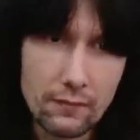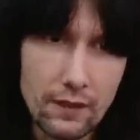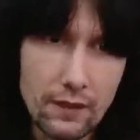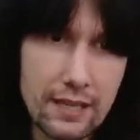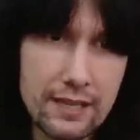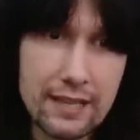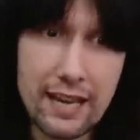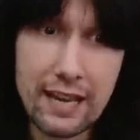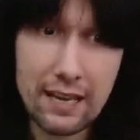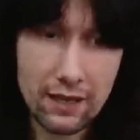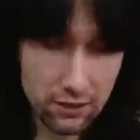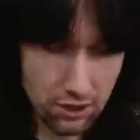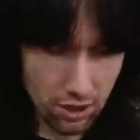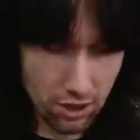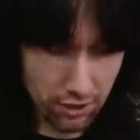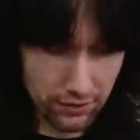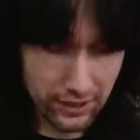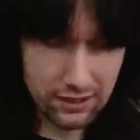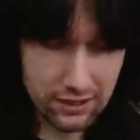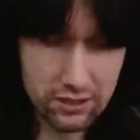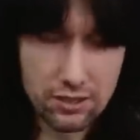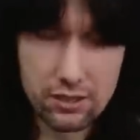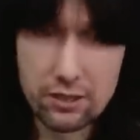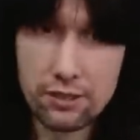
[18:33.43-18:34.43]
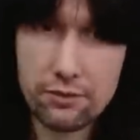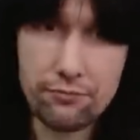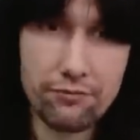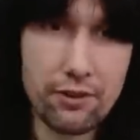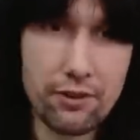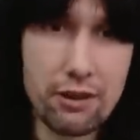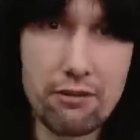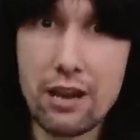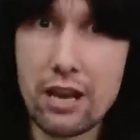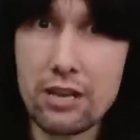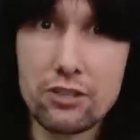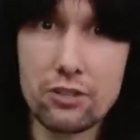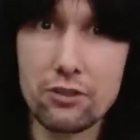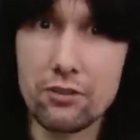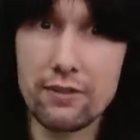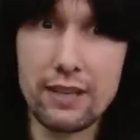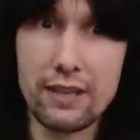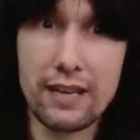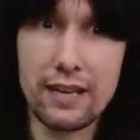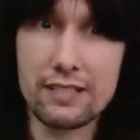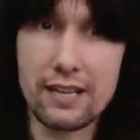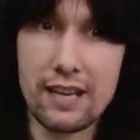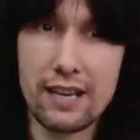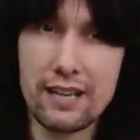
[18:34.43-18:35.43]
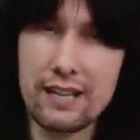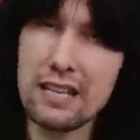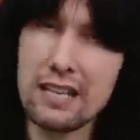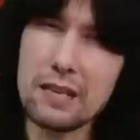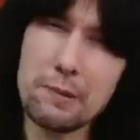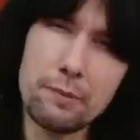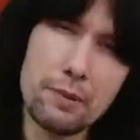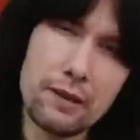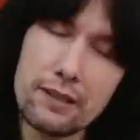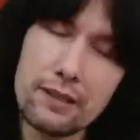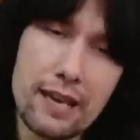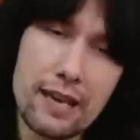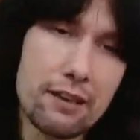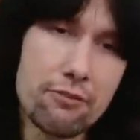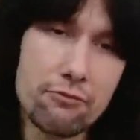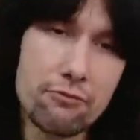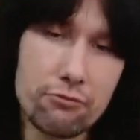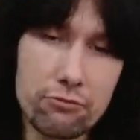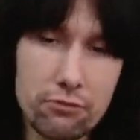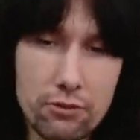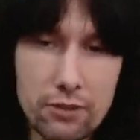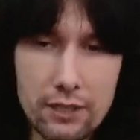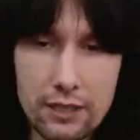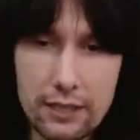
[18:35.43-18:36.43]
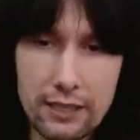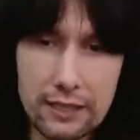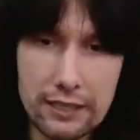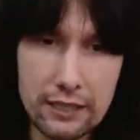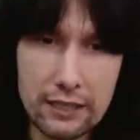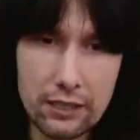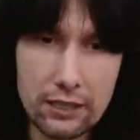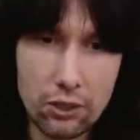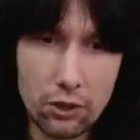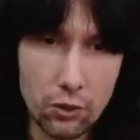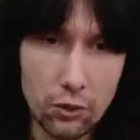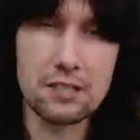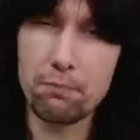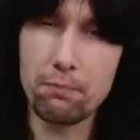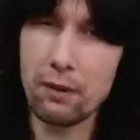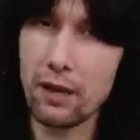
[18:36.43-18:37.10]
Again, yeah, that's just a variation on that technique. But, again, really cool.